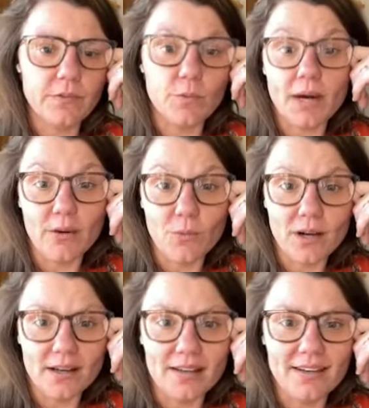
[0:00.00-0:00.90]
if you buy
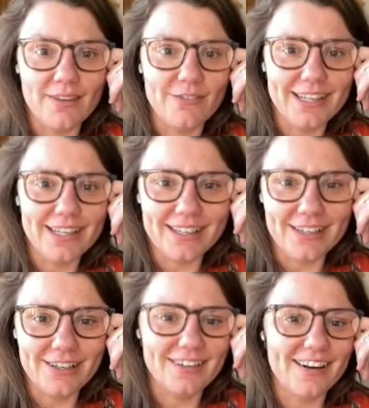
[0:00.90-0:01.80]
one every
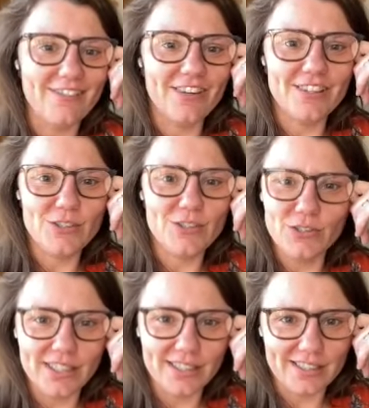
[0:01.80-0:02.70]
year or every
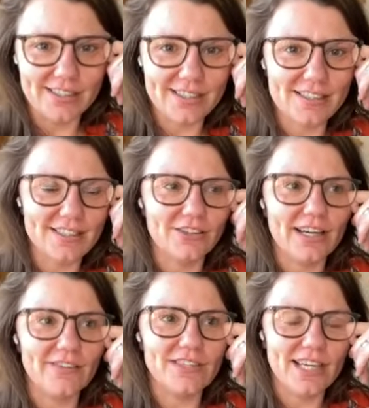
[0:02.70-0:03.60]
two years,
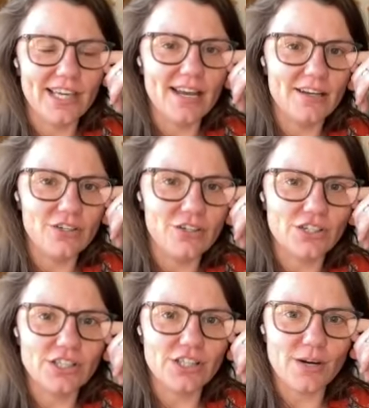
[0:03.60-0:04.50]
you'll have 10 and you
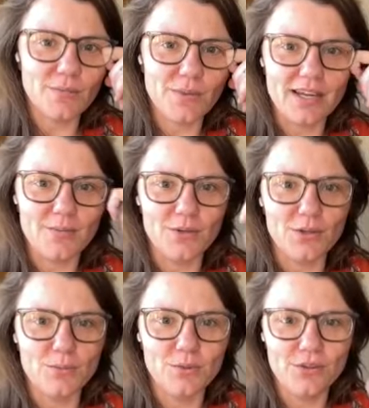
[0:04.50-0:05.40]
should start being able to
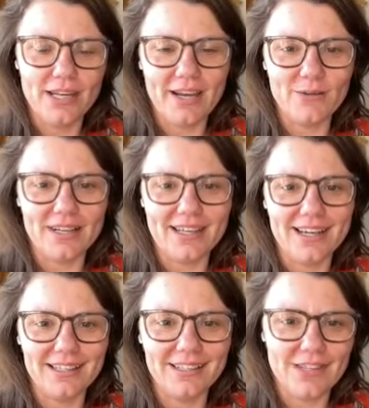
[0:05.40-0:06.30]
pull equity
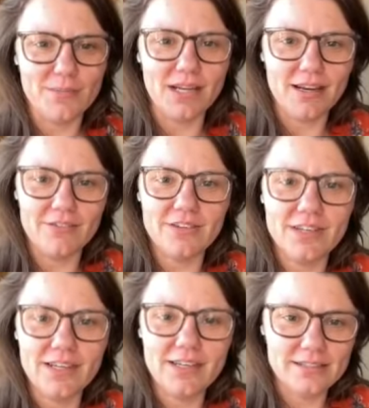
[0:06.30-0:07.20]
out of them enough
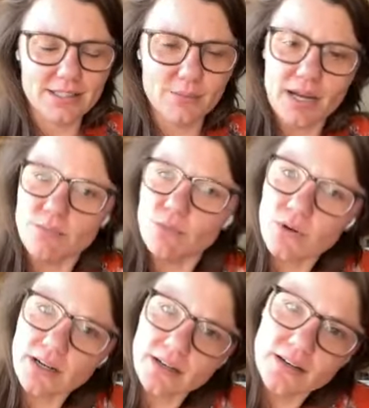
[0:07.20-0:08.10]
to buy
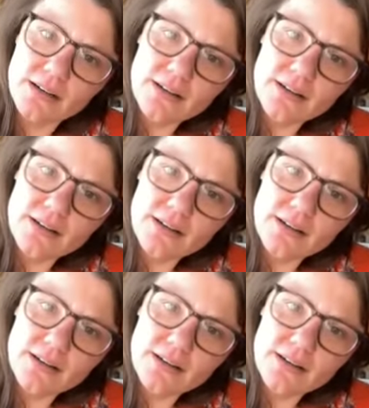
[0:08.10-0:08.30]
more.